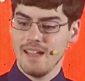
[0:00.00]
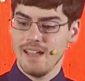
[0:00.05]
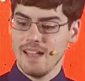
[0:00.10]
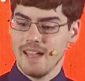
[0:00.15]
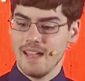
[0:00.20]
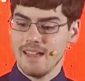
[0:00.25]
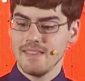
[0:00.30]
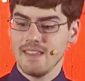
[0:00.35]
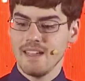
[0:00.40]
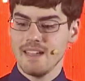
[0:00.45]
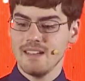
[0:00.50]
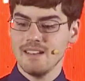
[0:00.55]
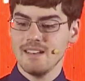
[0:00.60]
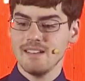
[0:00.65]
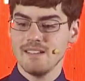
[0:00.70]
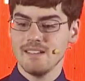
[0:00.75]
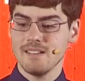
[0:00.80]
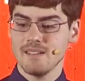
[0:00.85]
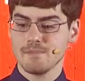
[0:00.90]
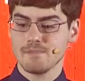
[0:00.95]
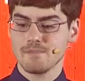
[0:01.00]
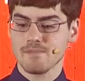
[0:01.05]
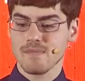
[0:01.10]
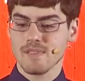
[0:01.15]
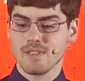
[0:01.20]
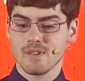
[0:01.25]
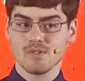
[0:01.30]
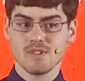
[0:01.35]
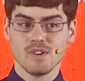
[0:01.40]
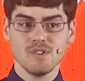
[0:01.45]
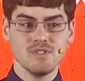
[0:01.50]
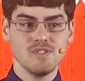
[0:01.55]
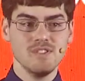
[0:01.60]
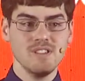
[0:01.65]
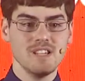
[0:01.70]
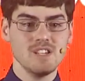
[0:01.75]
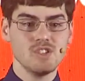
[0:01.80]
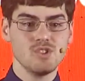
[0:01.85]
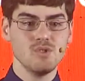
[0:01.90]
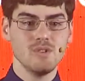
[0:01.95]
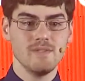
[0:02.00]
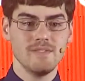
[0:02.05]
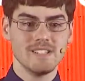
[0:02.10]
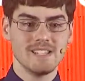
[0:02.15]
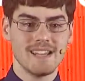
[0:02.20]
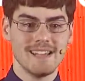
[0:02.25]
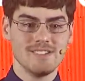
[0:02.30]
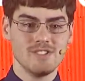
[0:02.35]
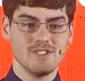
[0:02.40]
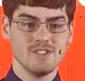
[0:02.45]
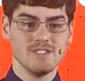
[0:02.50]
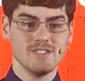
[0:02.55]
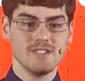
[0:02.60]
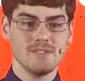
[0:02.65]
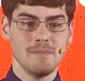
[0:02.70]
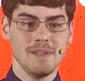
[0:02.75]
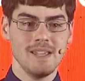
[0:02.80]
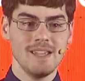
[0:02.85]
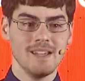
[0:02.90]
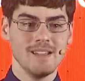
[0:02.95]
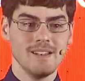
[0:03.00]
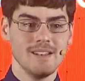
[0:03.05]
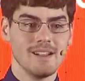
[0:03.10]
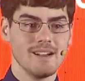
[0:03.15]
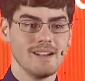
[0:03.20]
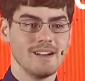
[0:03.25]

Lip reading: then there's also the issue of attention span.